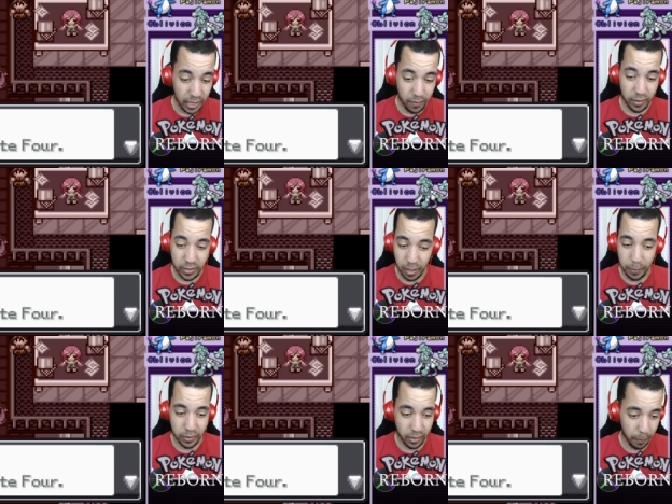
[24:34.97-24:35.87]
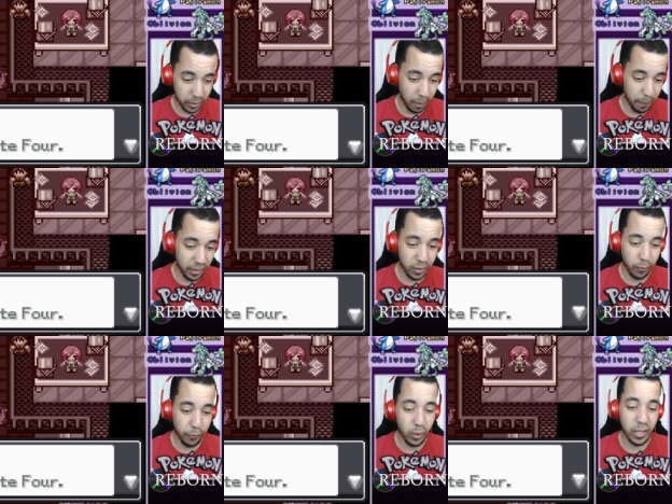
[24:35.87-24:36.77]
even something something something
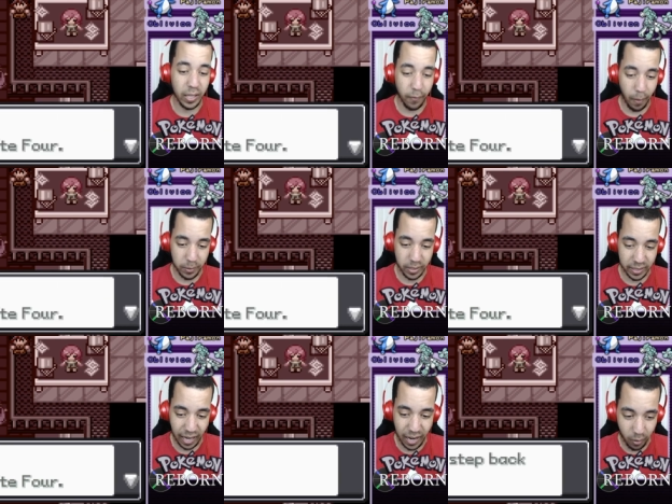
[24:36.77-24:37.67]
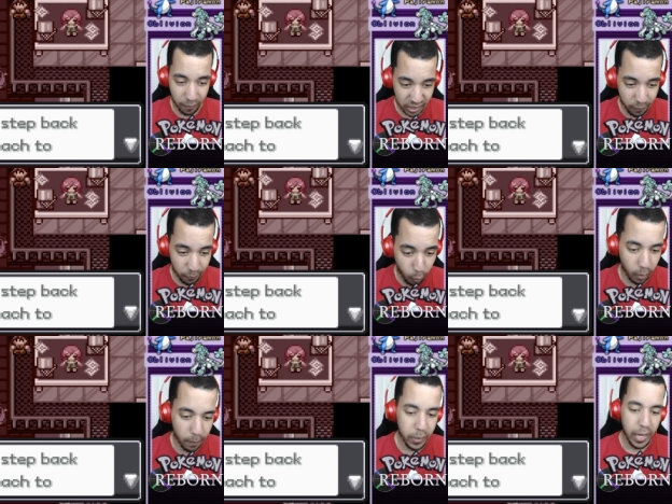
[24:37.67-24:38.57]
to fully live up to the title of Elite
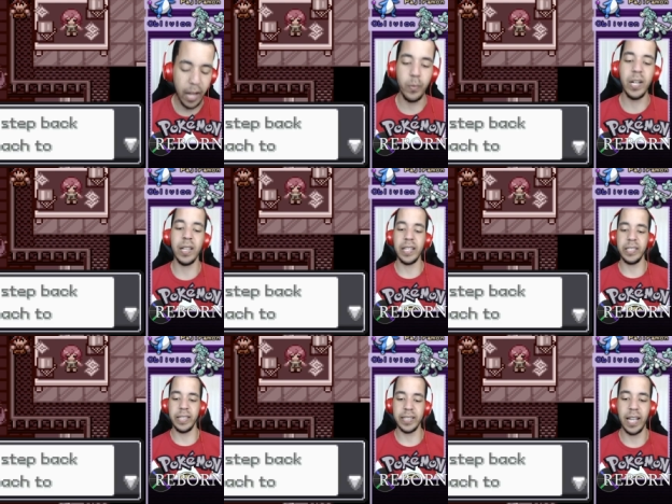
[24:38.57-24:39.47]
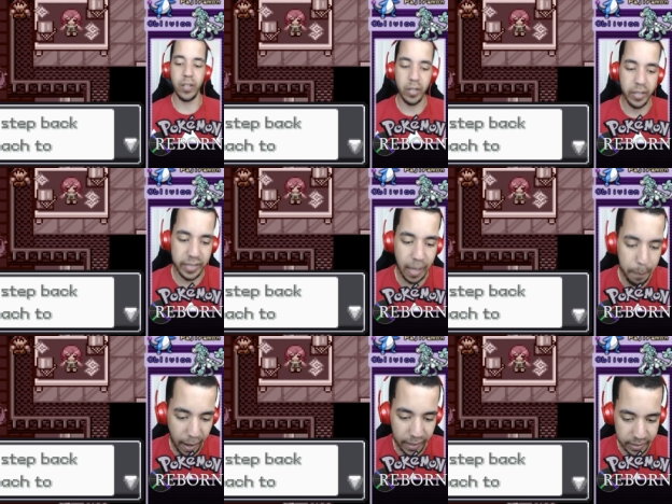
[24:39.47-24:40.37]
Four. And realizing this, I learned to
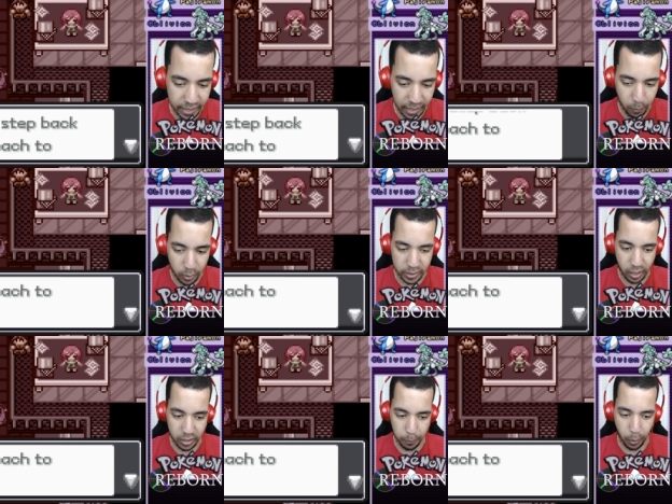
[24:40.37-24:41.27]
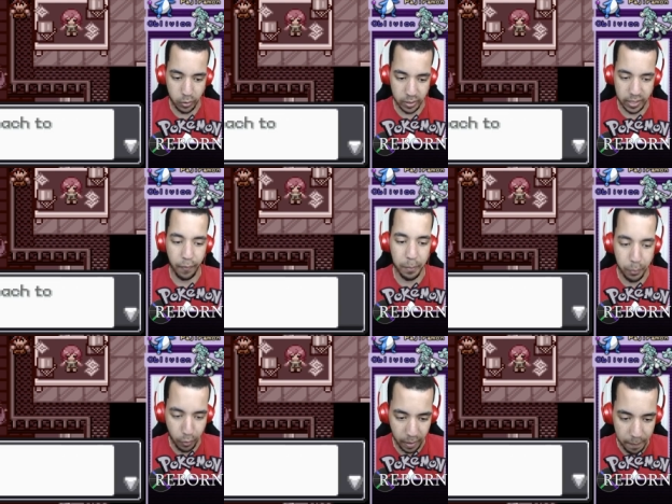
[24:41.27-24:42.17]
step back and take a more serious approach to
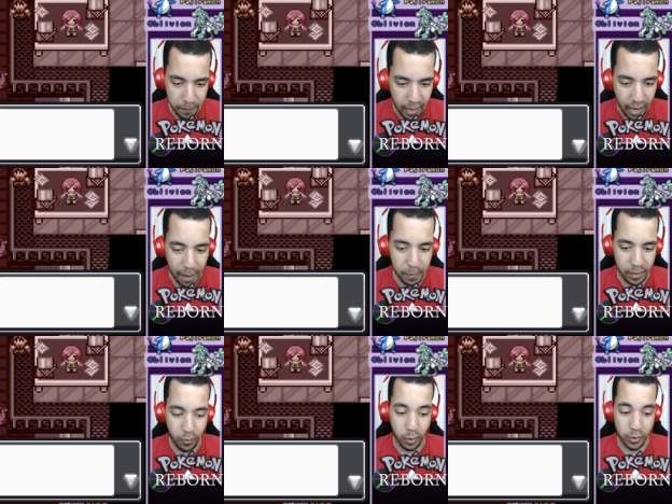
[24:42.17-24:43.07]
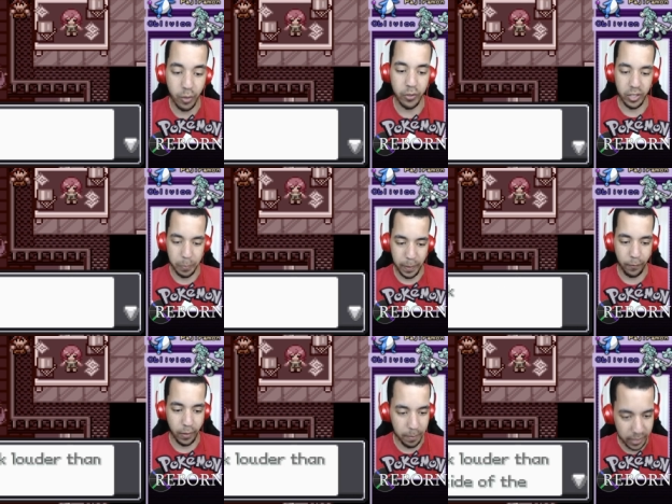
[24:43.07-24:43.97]
self-improvement. I believe the results should
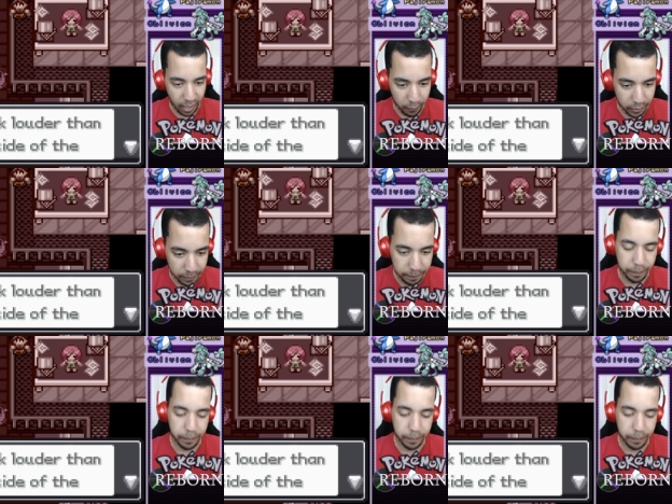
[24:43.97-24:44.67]
speak for themselves.